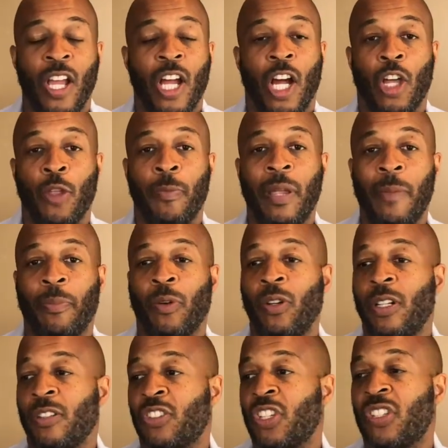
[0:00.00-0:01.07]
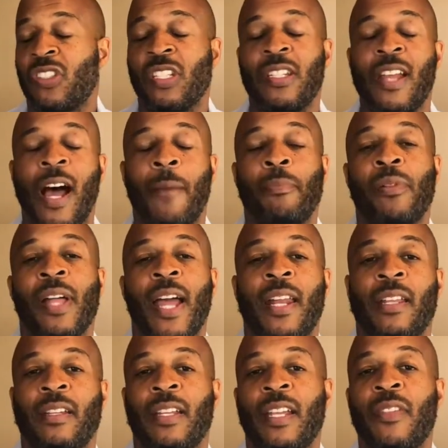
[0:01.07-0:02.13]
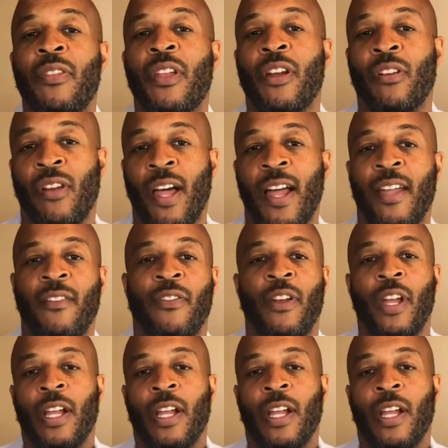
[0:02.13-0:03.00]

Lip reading: Other people just did not plan it in their life.